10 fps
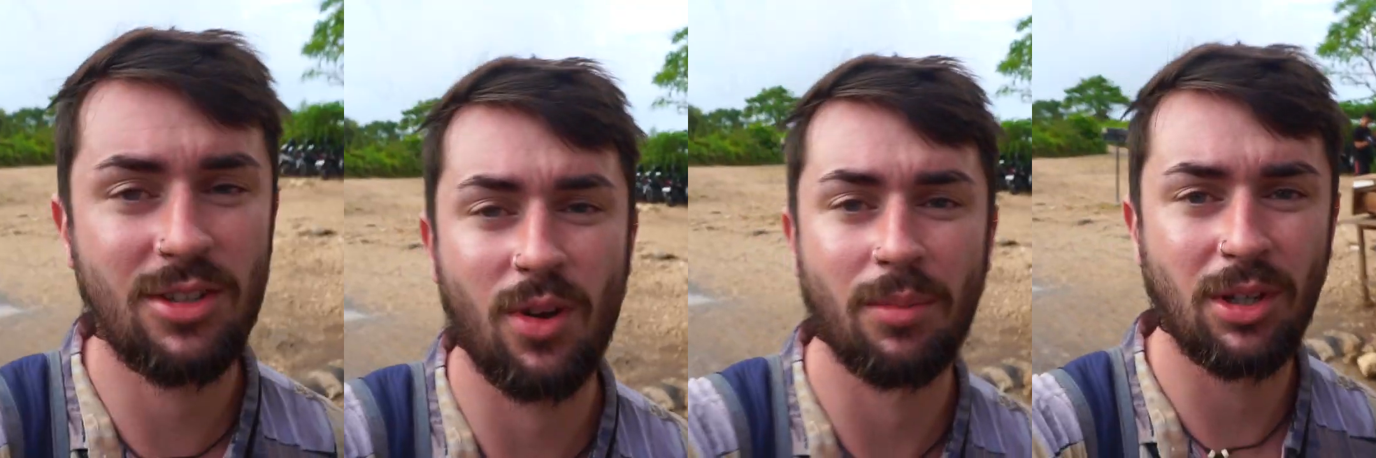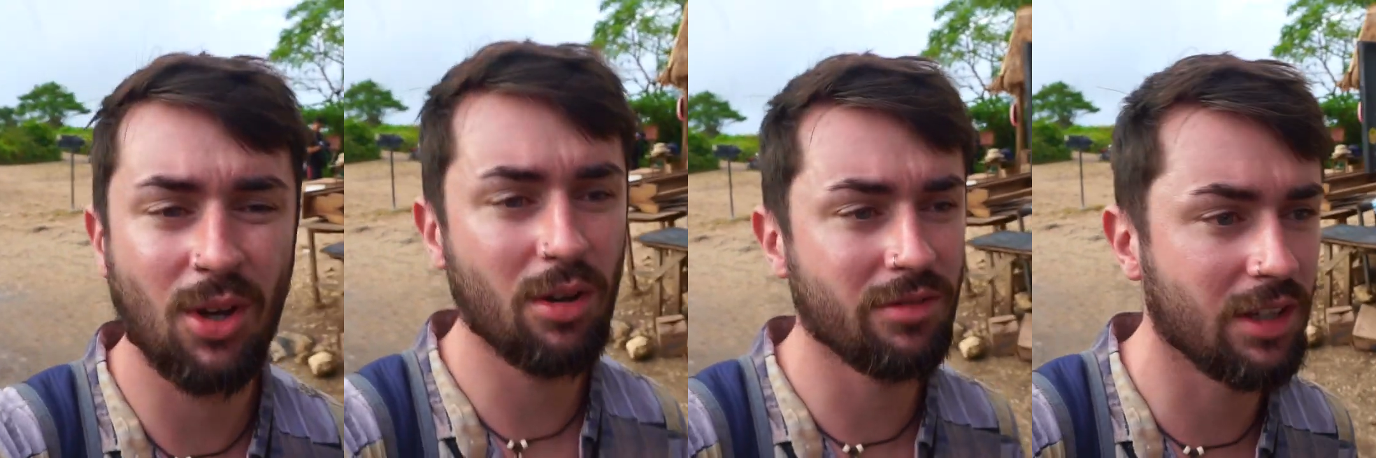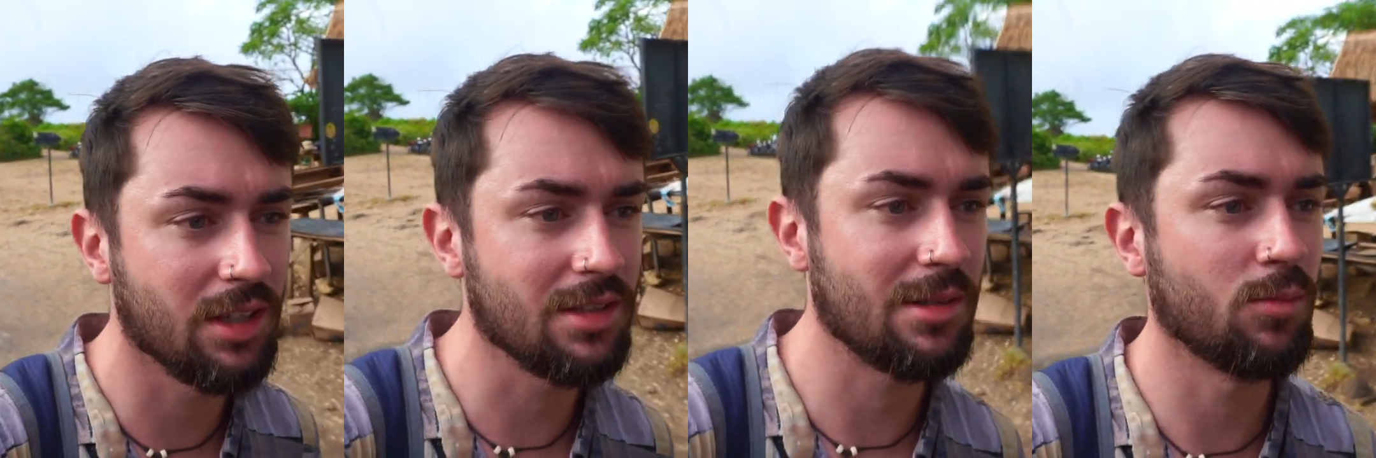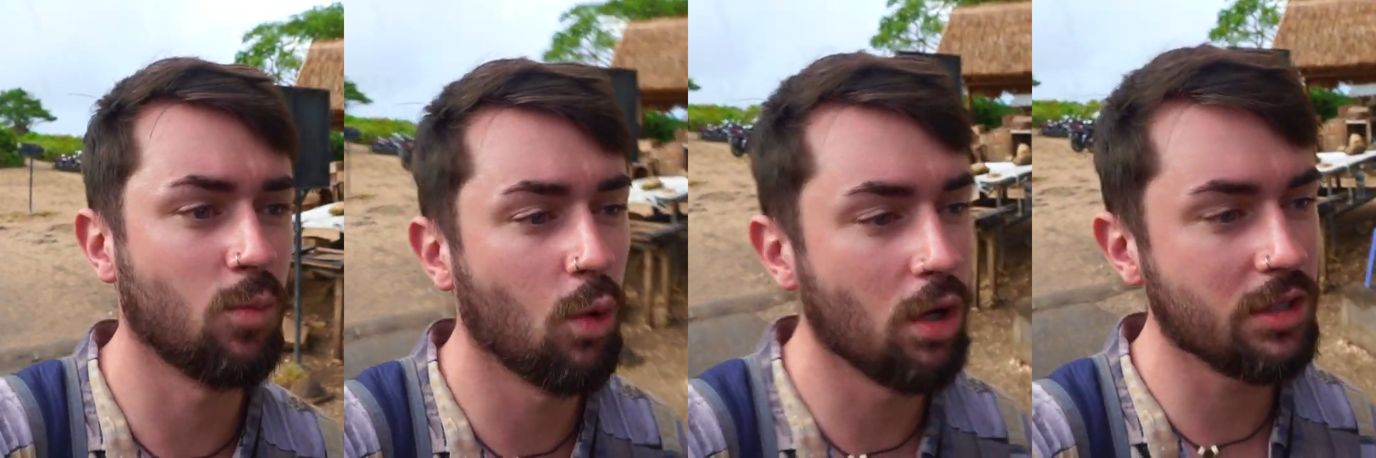Just grabbed a coffee and
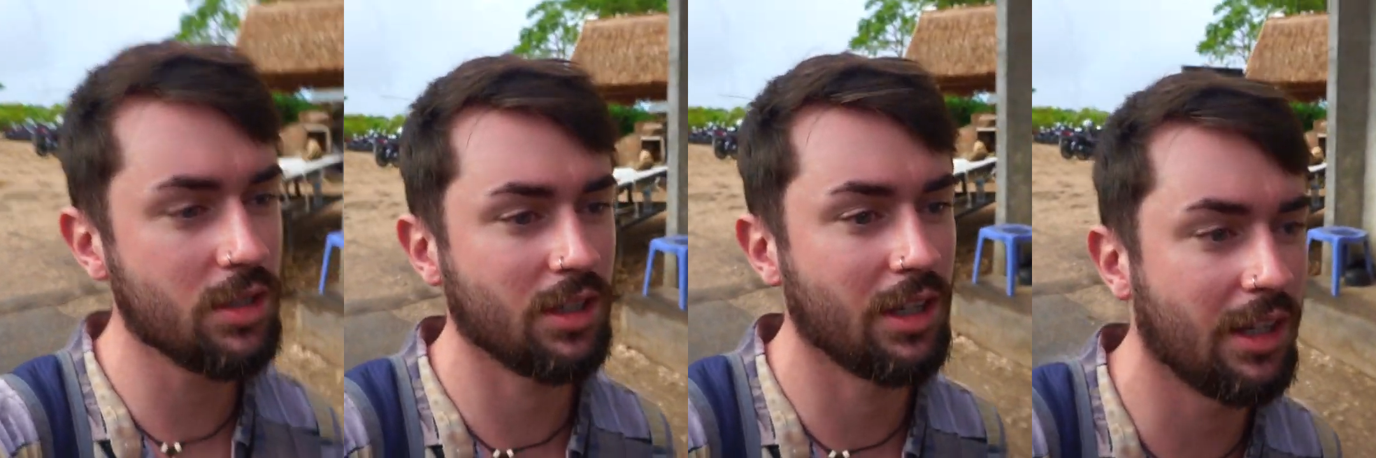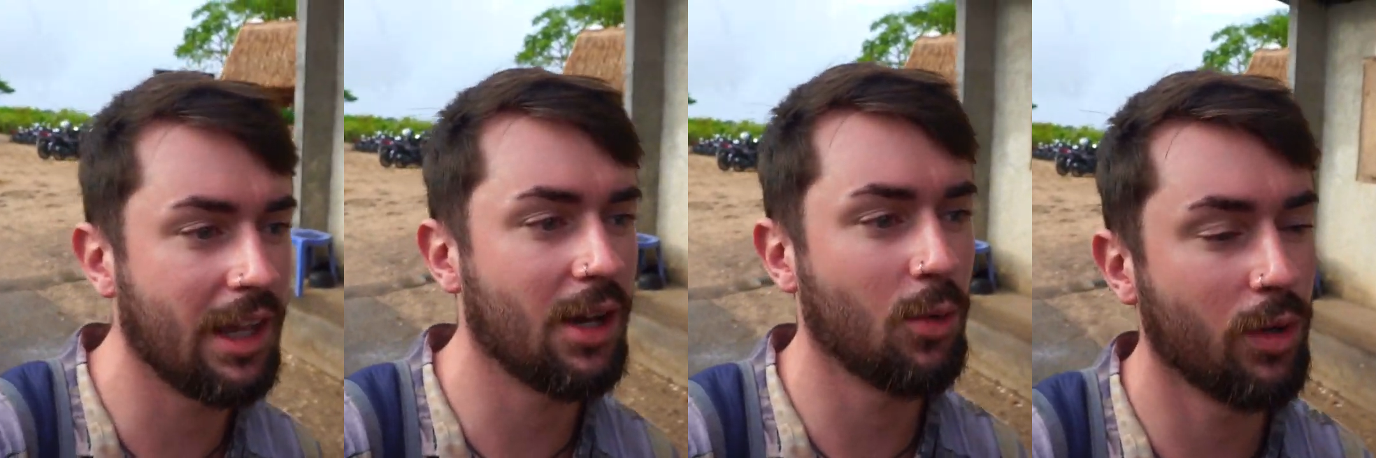some waters, and now